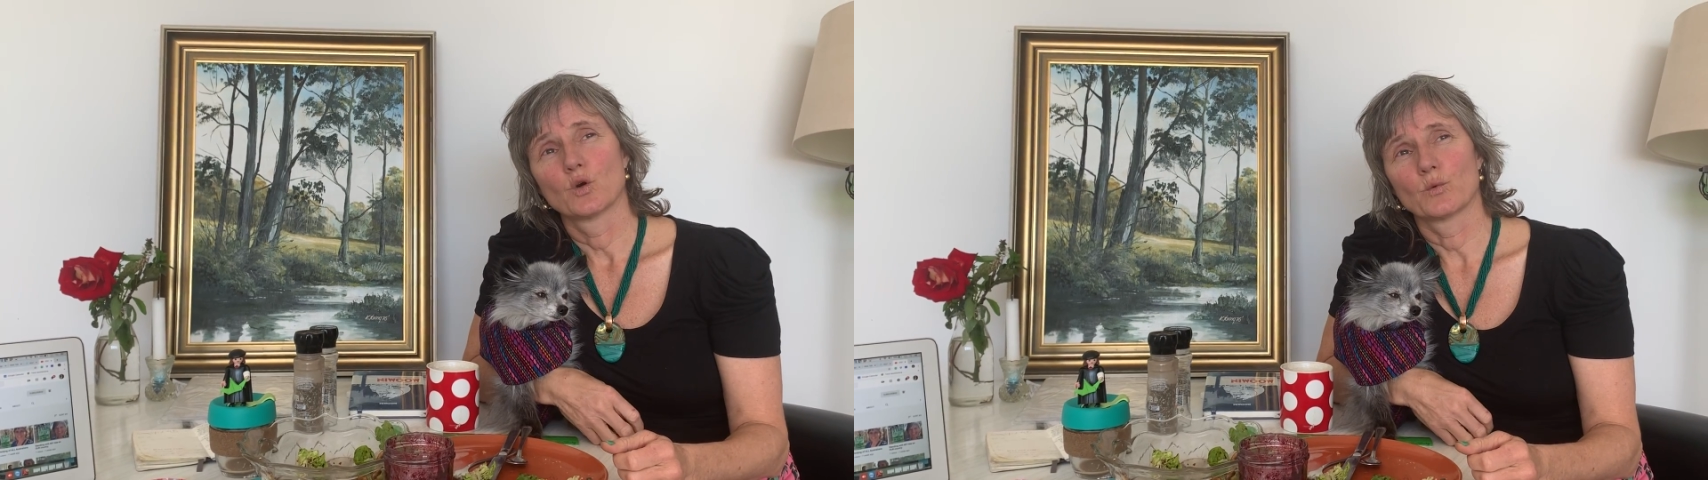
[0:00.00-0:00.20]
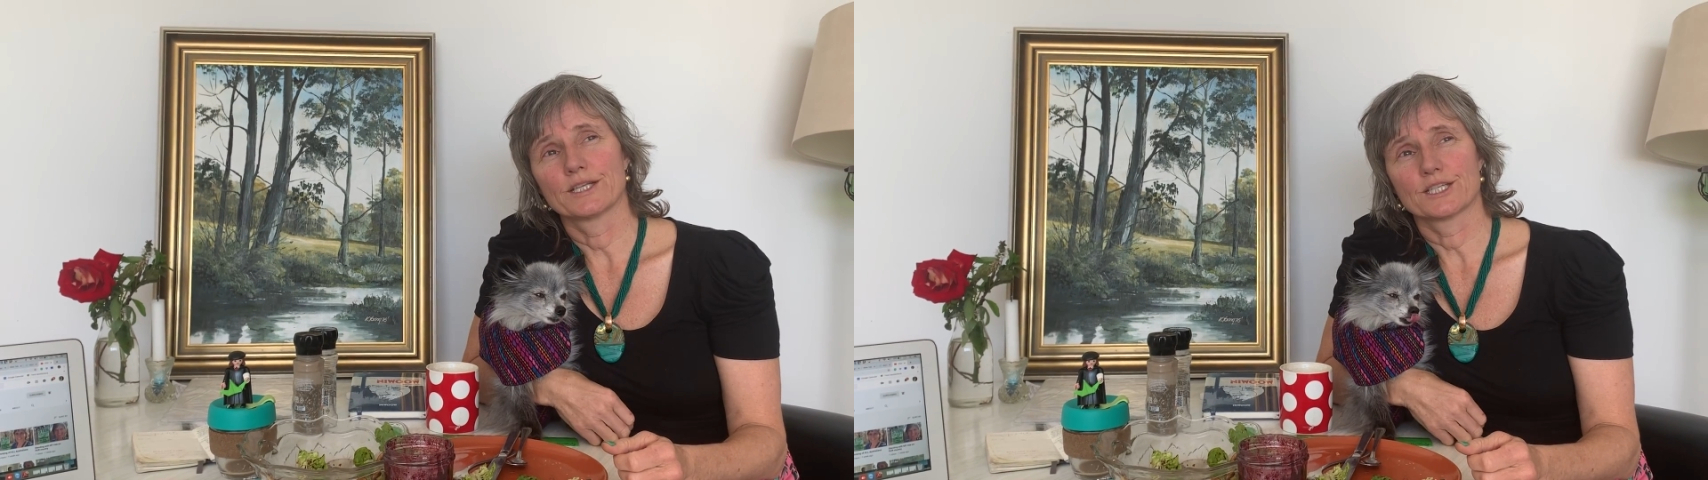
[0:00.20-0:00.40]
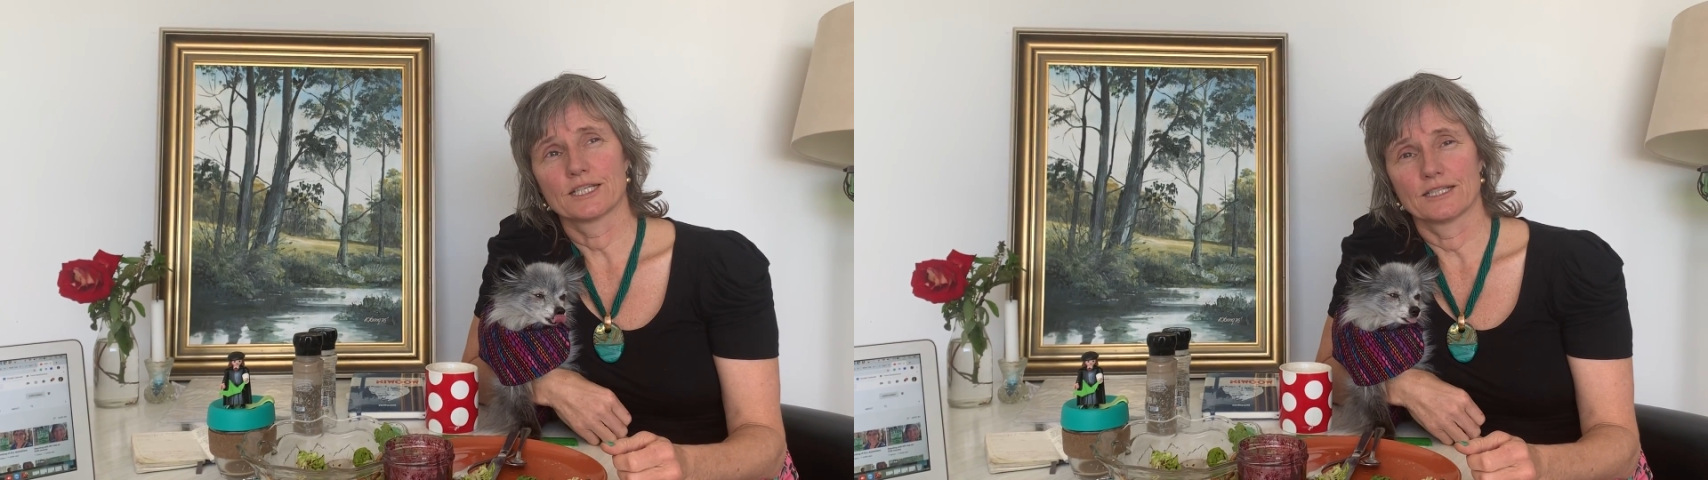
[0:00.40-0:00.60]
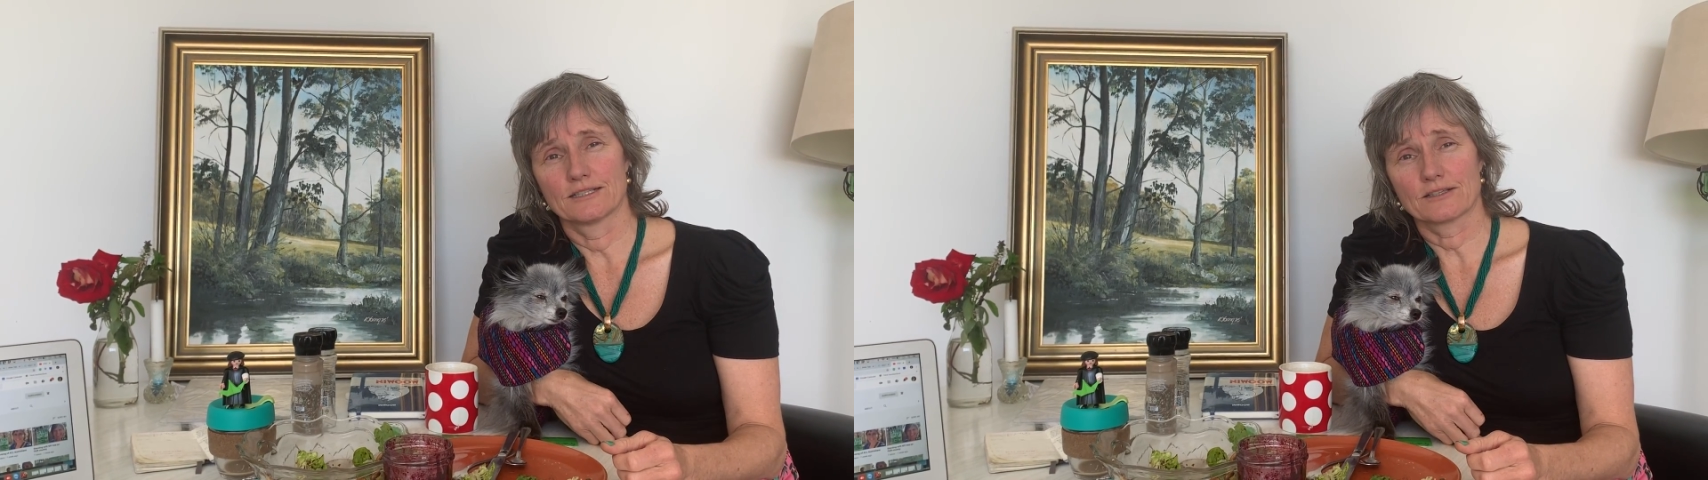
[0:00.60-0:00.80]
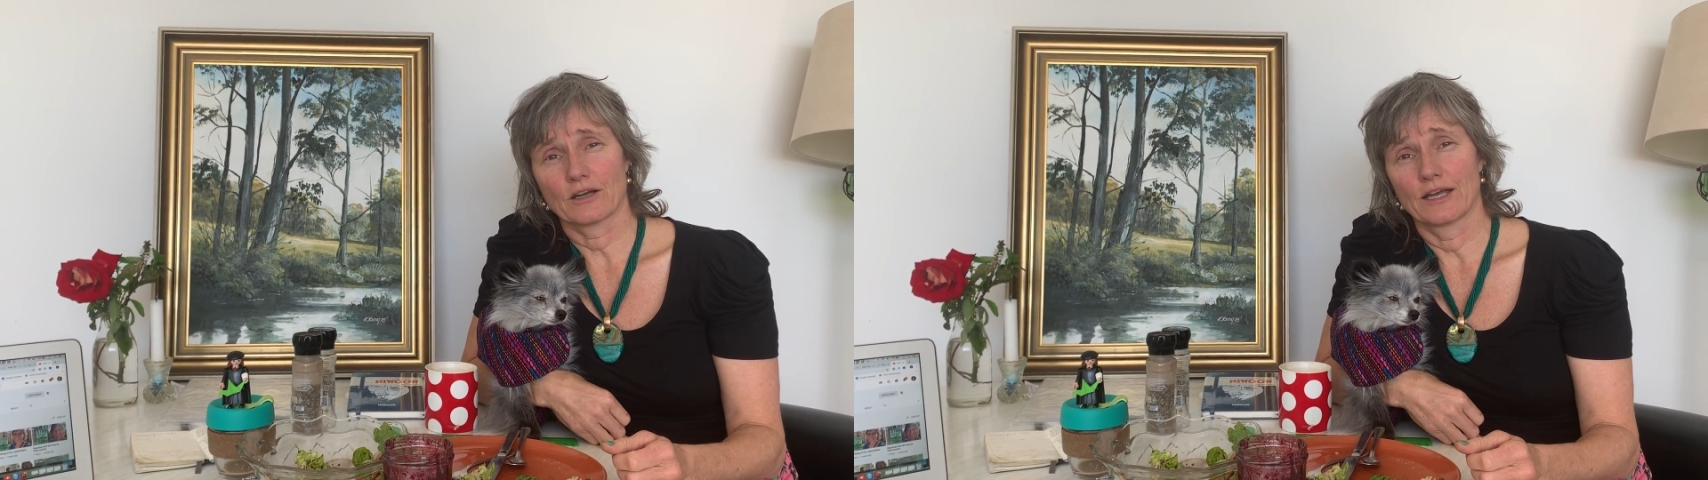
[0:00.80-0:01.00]
which
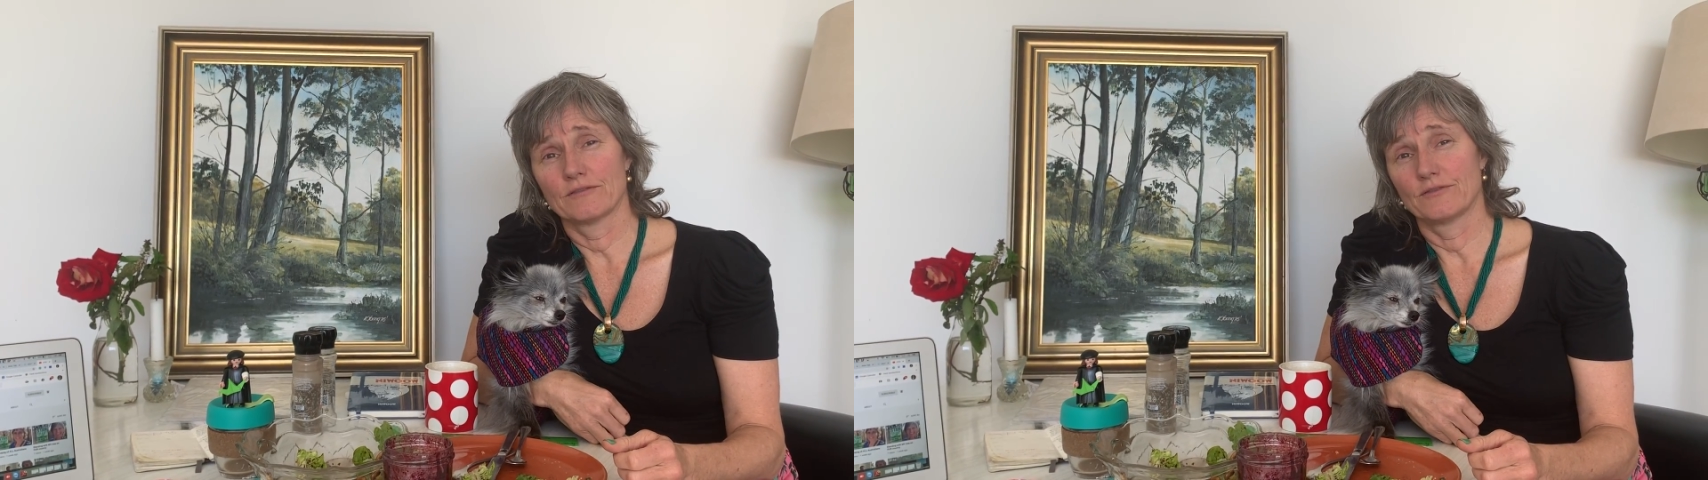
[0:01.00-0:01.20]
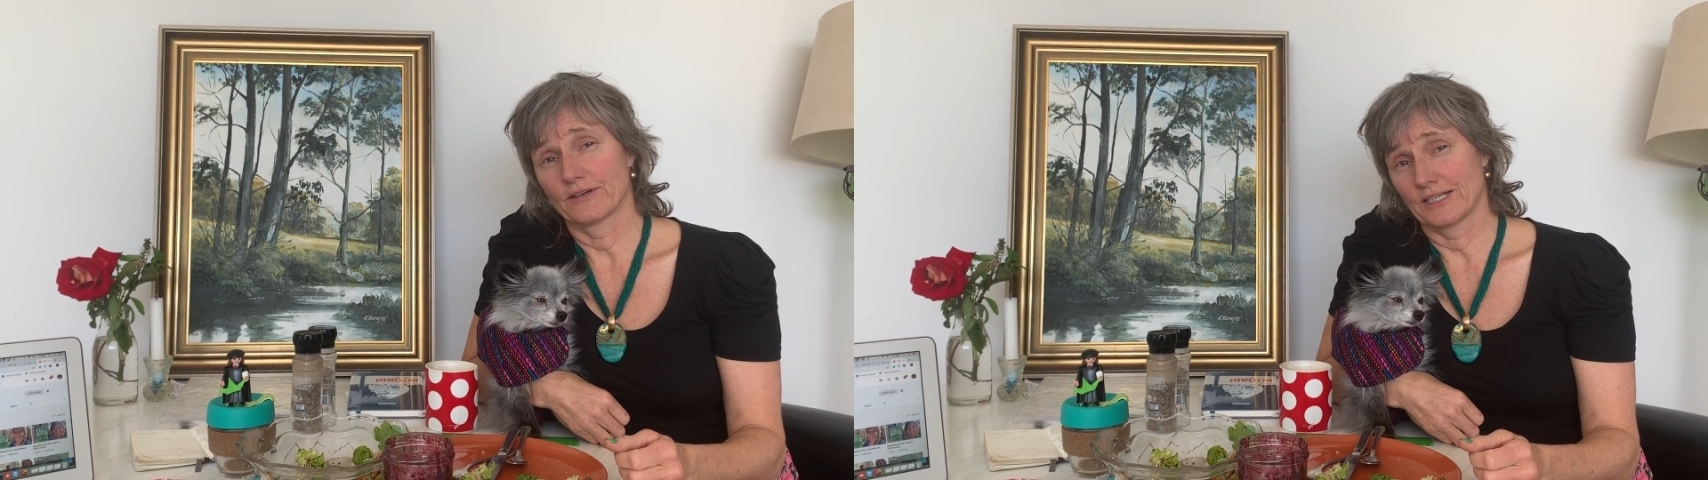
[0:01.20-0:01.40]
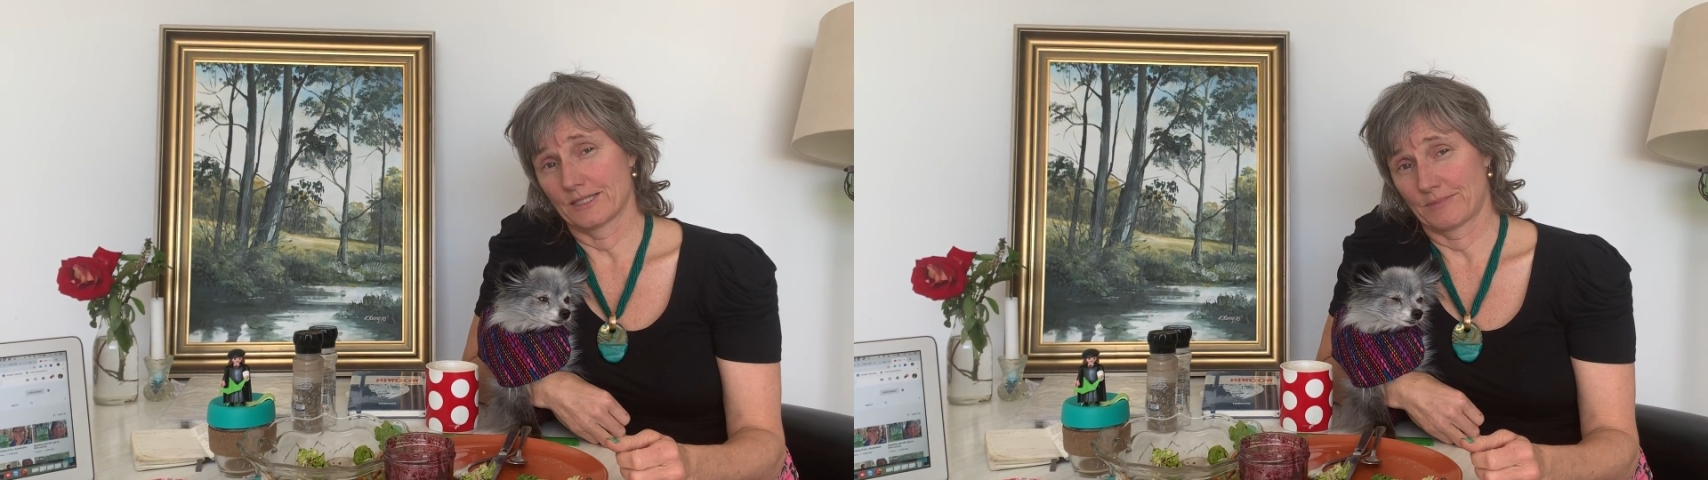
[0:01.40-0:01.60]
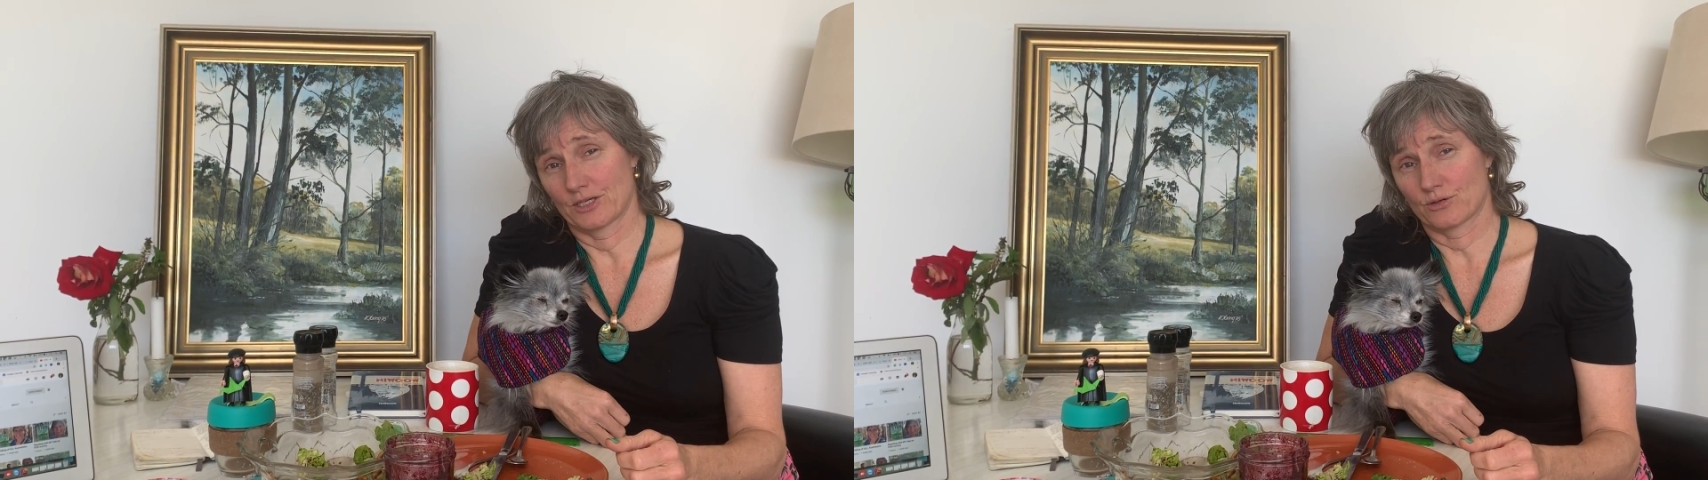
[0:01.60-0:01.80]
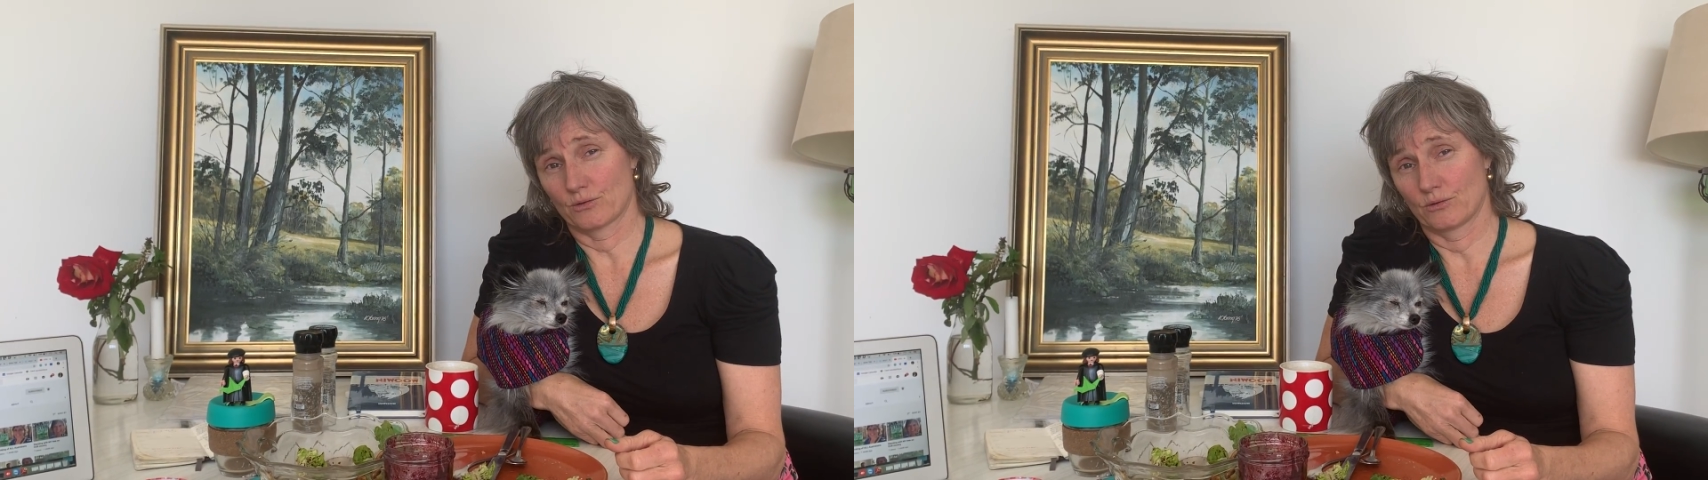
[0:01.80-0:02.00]
is I have a very
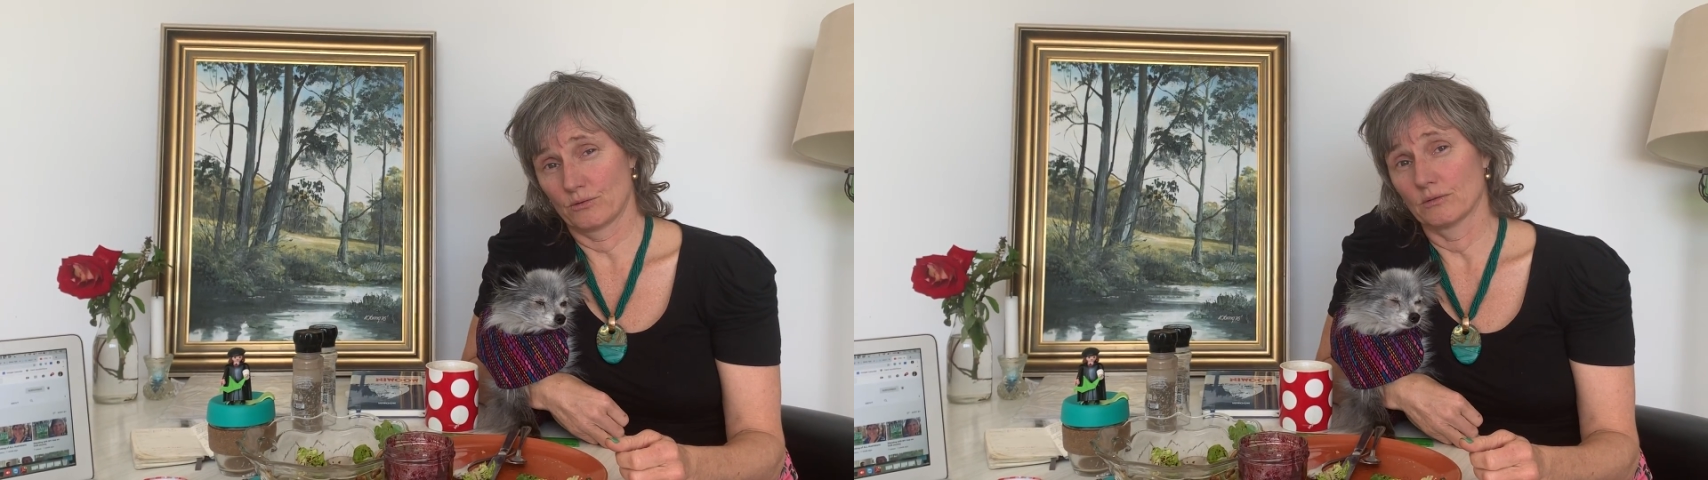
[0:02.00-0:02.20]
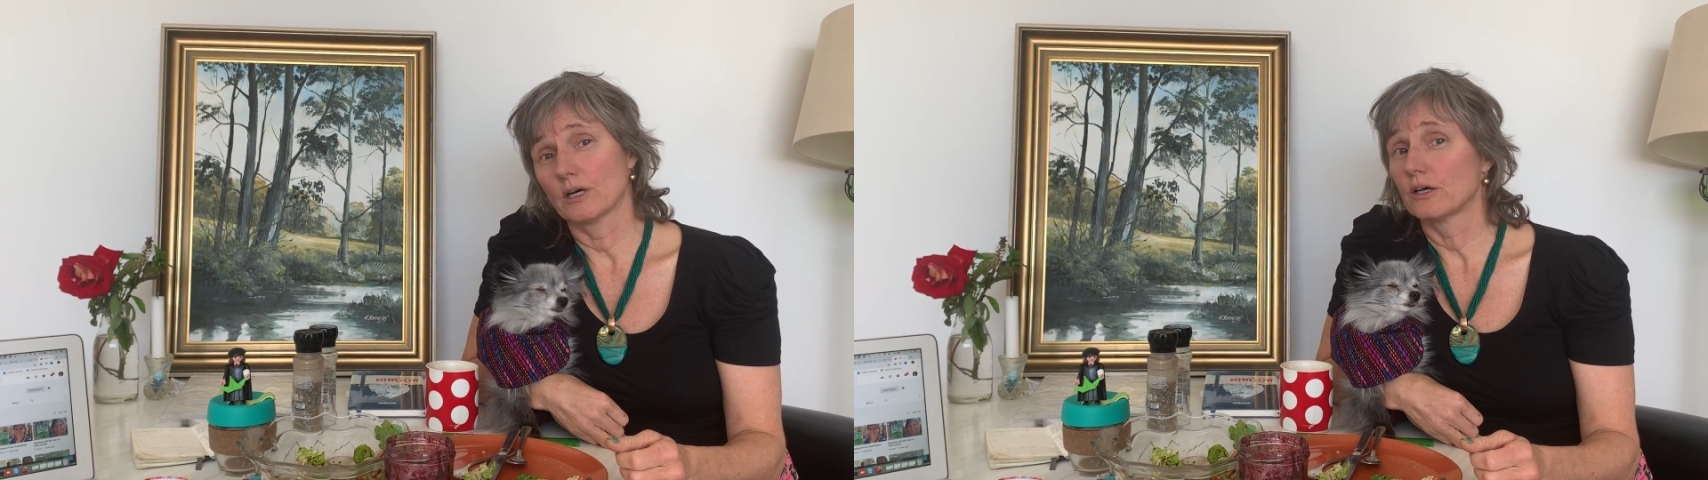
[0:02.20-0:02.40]
special